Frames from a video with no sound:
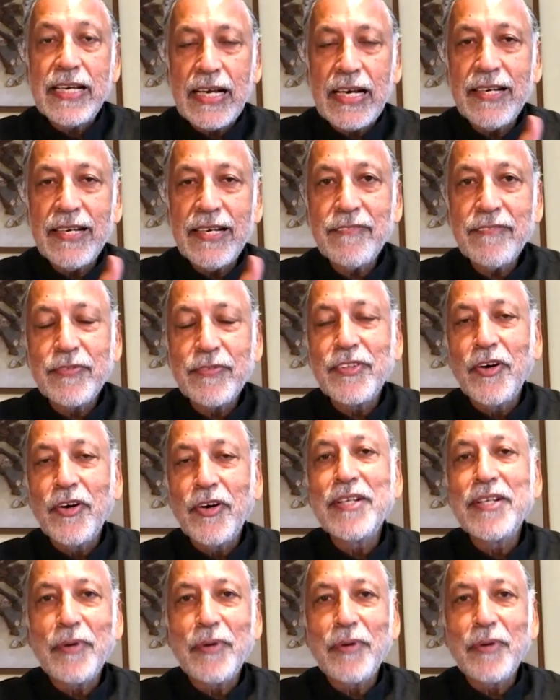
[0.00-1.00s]
I have
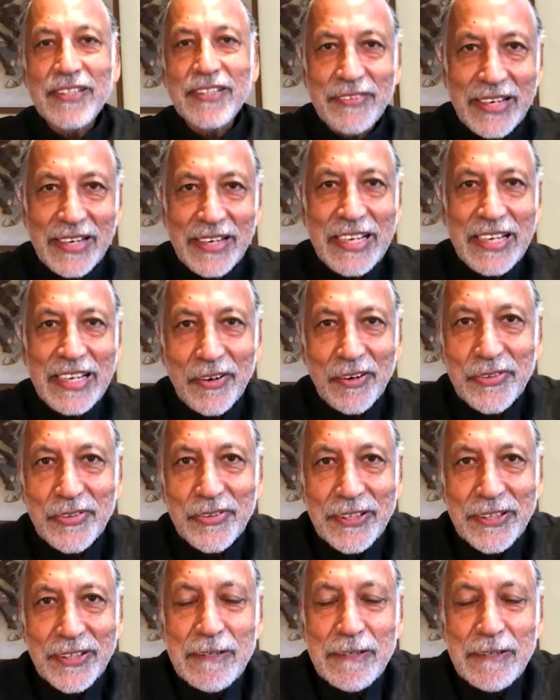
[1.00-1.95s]
thought about this very often.